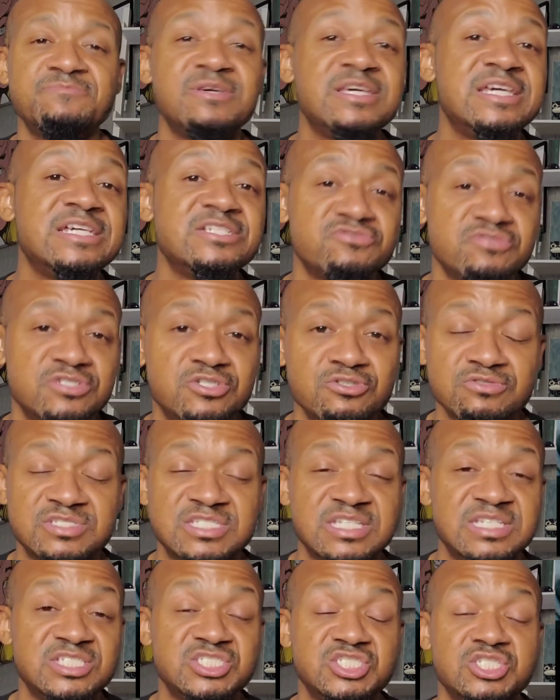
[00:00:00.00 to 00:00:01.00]
been
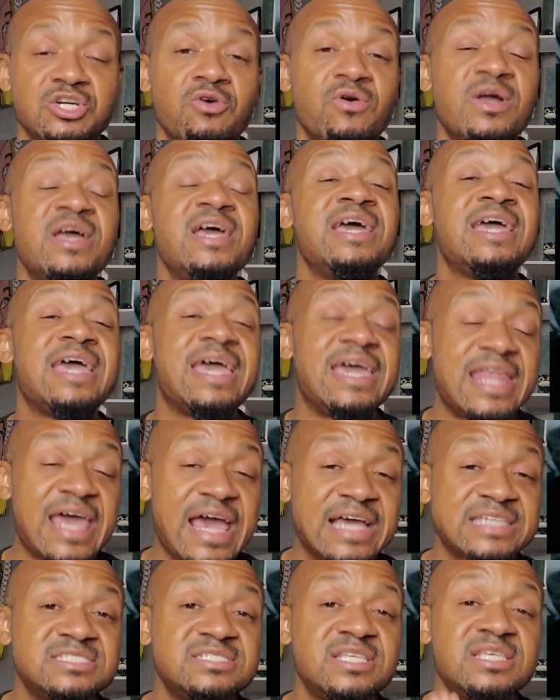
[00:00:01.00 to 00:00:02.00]
introduced in the show, and
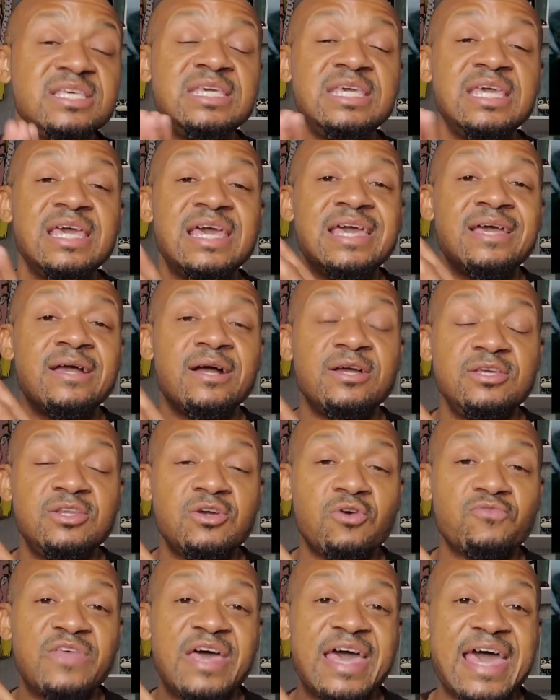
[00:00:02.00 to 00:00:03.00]
actually, you
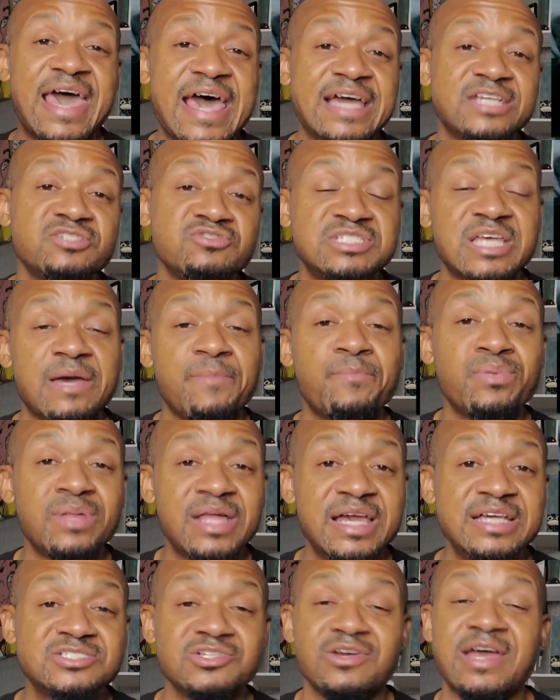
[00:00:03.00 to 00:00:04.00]
know, the actress that
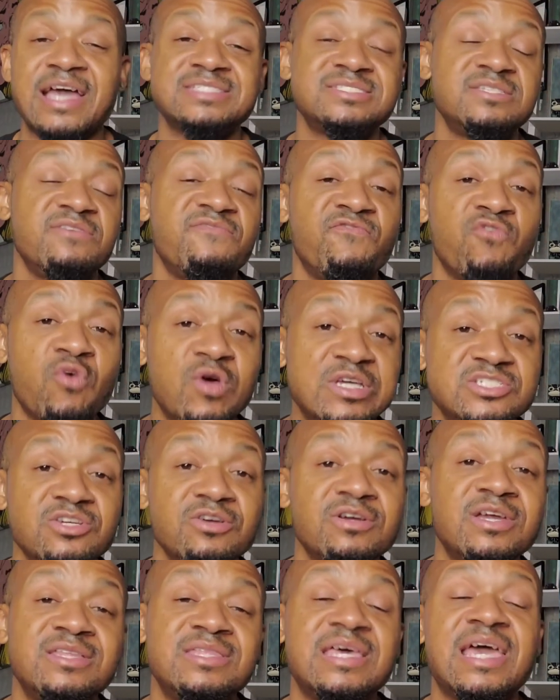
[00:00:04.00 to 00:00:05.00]
plays her actually voiced
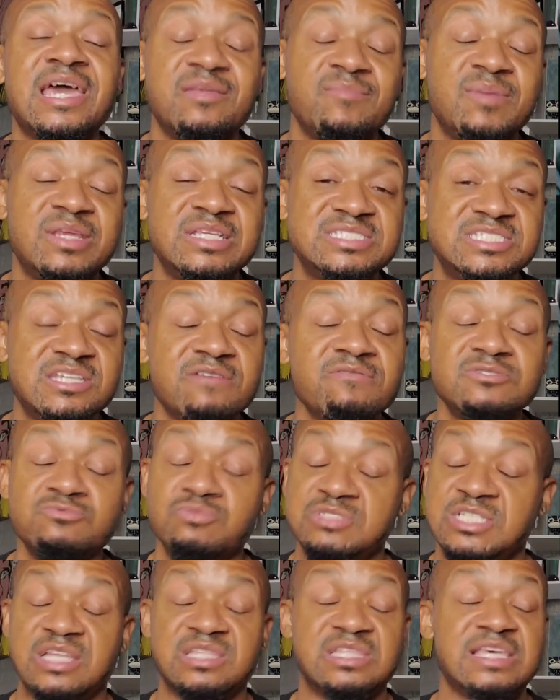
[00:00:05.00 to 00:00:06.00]
her in the animated series,
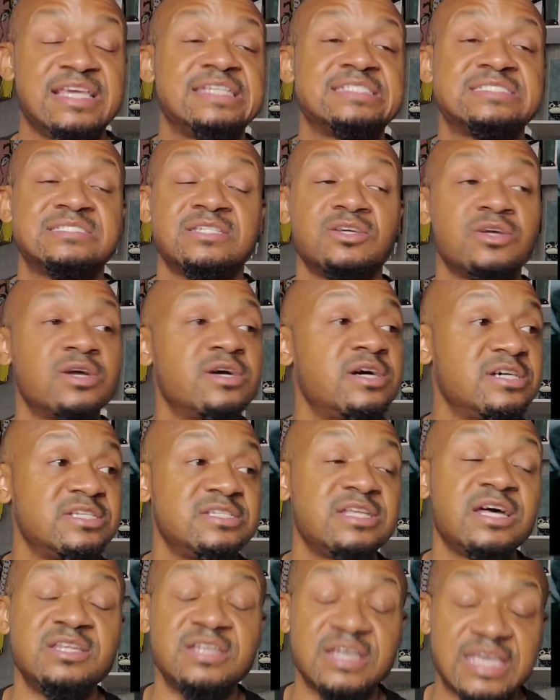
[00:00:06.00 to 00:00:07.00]
which I think is a,
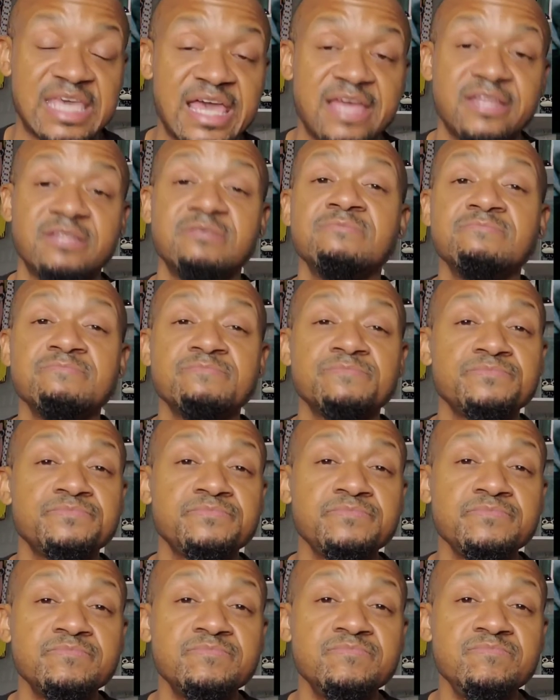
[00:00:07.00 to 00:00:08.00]
a, and again,
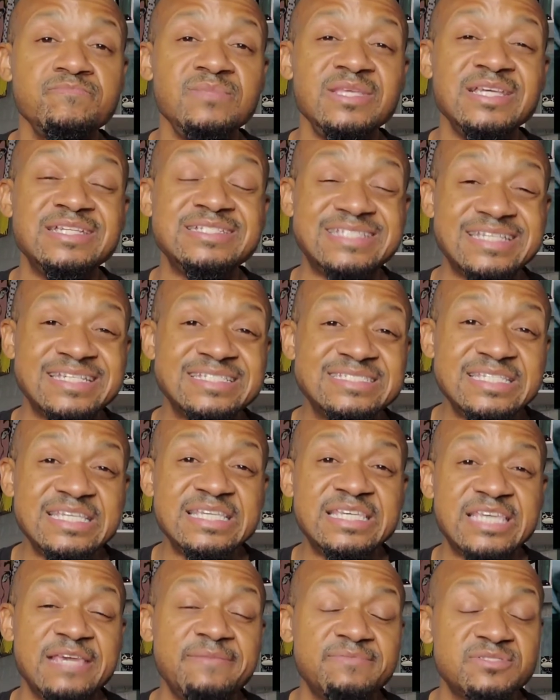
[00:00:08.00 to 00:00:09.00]

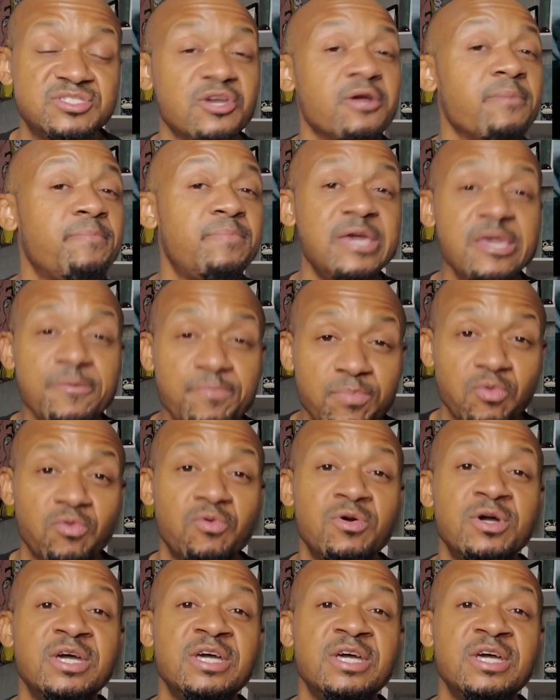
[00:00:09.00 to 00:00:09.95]
Disney keeps their people.